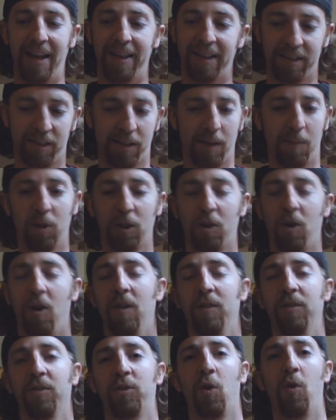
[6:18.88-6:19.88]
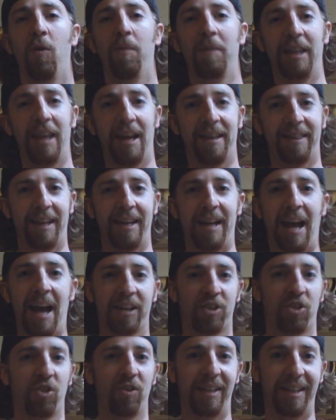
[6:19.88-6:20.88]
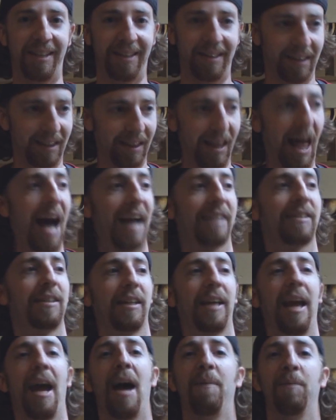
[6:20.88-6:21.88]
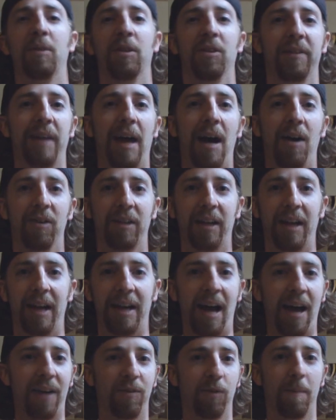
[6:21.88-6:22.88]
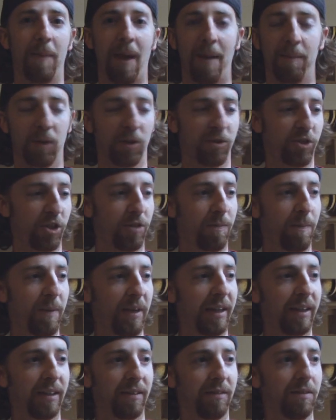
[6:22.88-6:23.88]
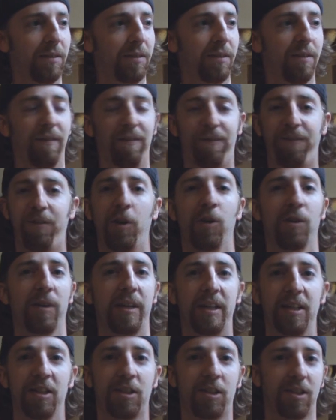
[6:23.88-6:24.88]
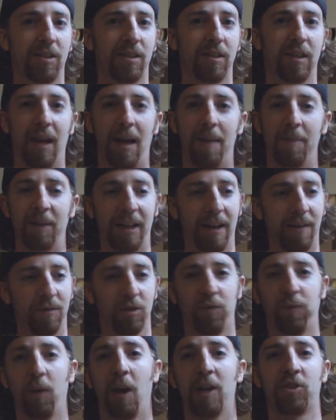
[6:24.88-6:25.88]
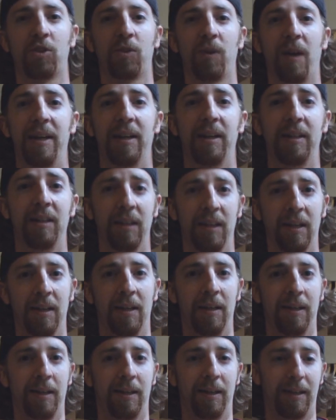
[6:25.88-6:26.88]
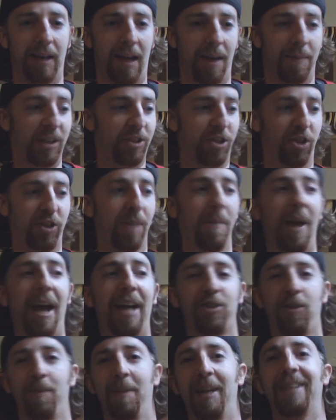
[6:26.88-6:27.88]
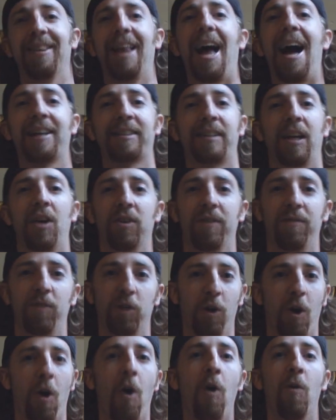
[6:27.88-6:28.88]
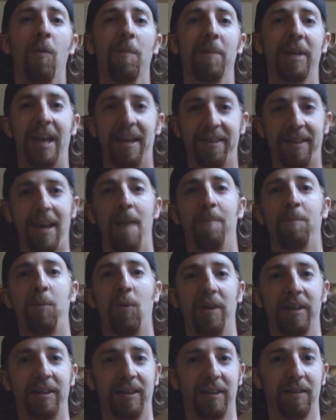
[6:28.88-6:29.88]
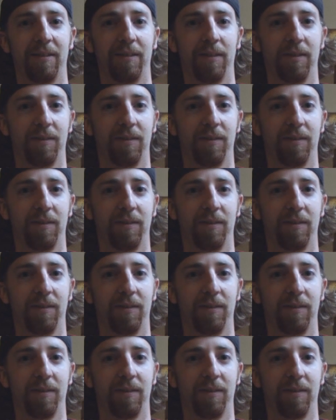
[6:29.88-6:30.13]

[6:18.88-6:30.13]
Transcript: and then someone called and told me that they'd actually locked the Capitol down. And I remember just being furious. I mean, I was frustrated. I mean, just imagine being locked out of your home. And at that point,